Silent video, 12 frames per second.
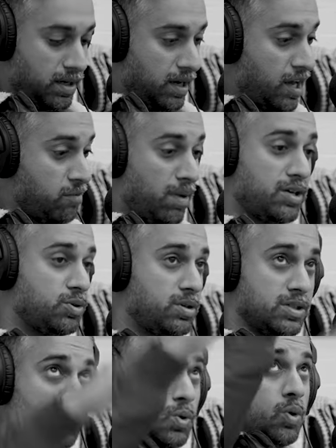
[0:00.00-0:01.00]
and my
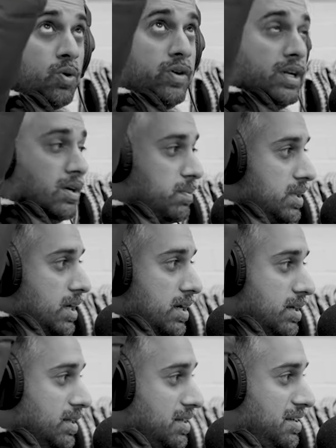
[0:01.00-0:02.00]
daughter's already up there,
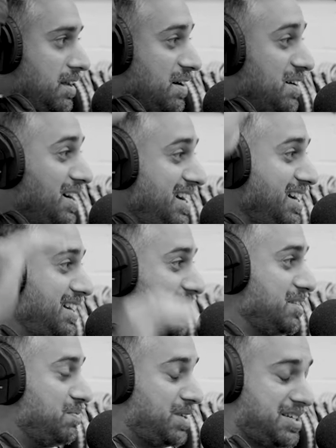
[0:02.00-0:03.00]
you know,
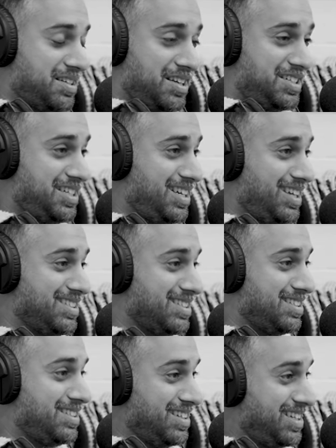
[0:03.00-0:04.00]
mashallah, she is